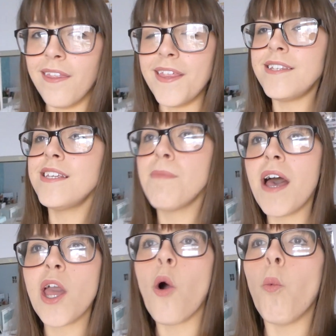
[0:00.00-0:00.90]
This is
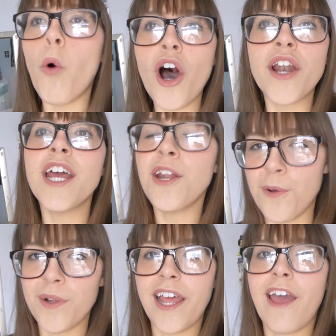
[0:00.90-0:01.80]
my one and
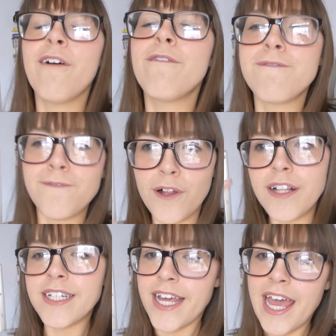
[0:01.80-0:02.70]
only
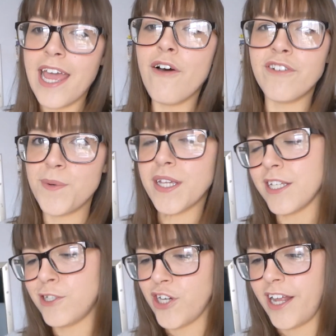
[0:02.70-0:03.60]
full day of doing
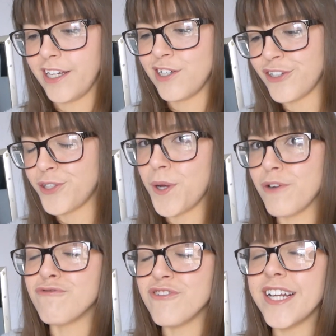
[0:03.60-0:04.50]
this challenge, so I
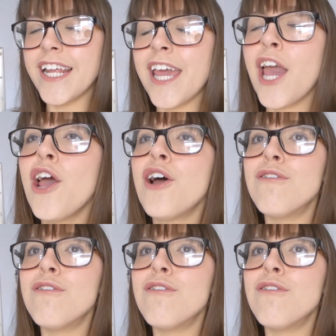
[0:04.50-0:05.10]
really